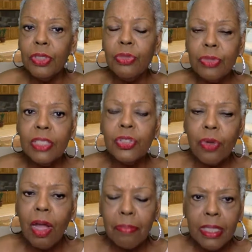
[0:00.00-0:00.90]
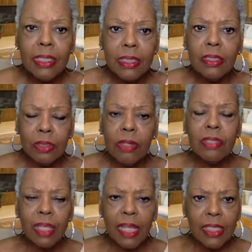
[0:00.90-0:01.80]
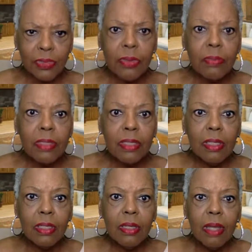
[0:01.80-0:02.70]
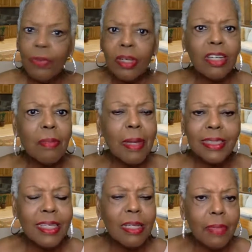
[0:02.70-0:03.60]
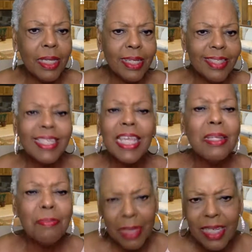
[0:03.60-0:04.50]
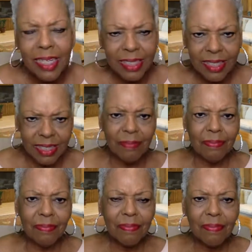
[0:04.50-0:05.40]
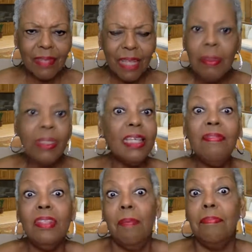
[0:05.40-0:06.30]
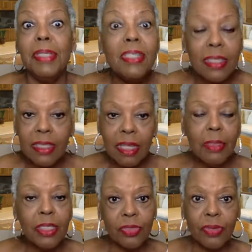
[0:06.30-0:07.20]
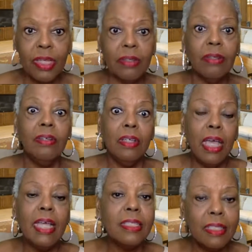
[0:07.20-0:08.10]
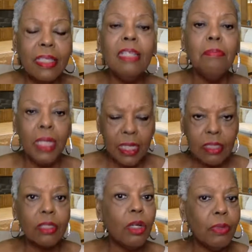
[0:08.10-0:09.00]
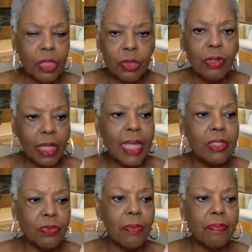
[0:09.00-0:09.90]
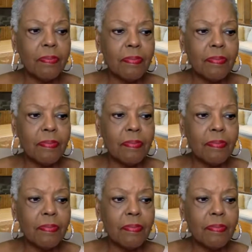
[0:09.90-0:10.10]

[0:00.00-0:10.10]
can drop into those classrooms. We're talking about 10 minutes, 10 minutes. I mean, even the busiest administrator has 10 minutes to go into a classroom